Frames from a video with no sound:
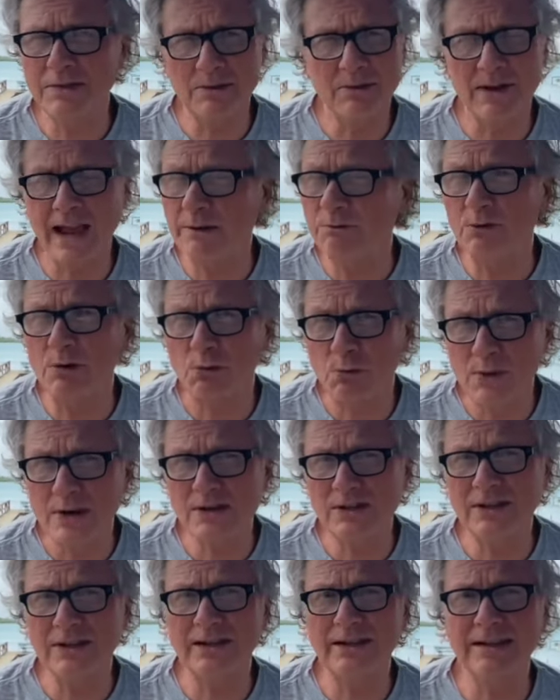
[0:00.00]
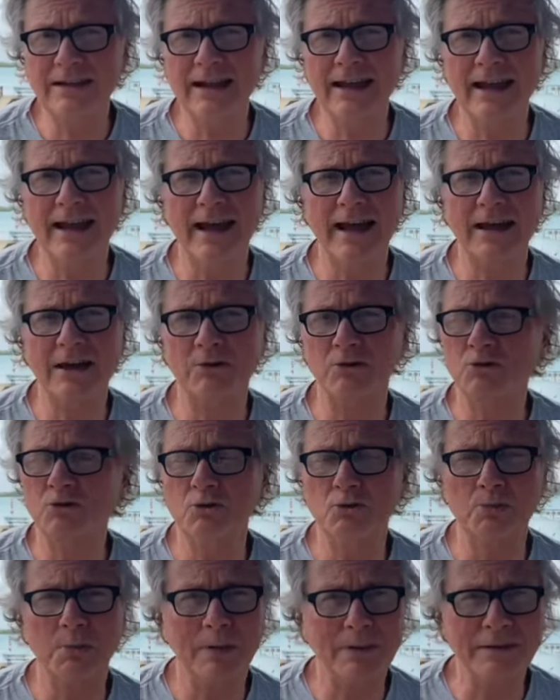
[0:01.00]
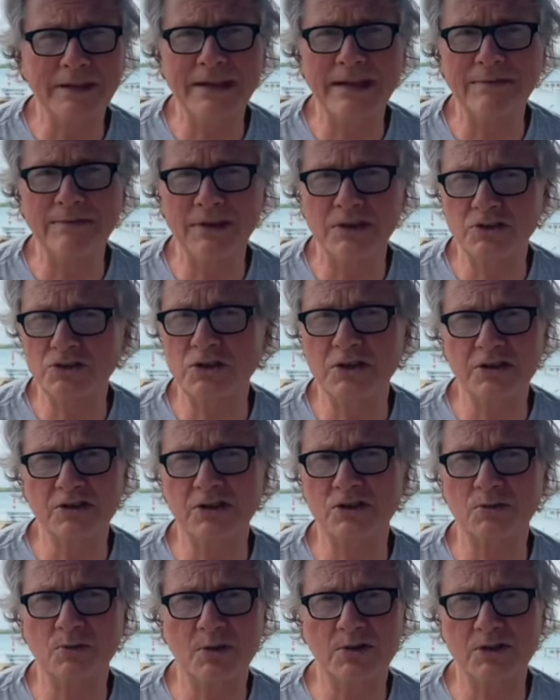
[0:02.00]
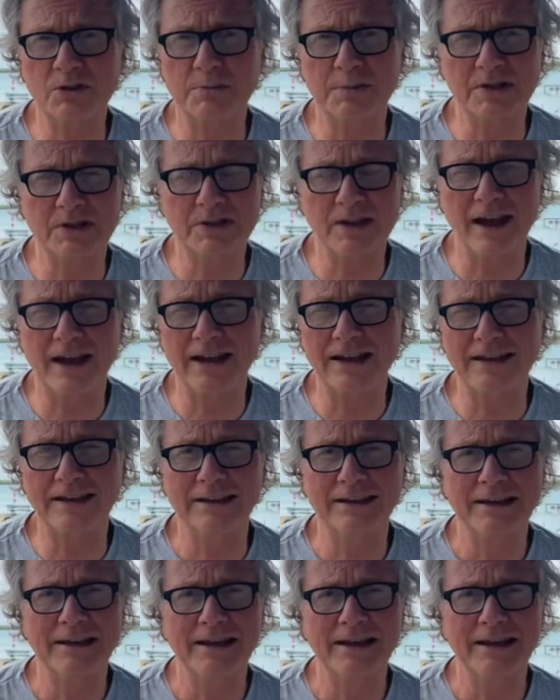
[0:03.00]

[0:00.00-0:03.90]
reason to believe that Jesus was the Messiah.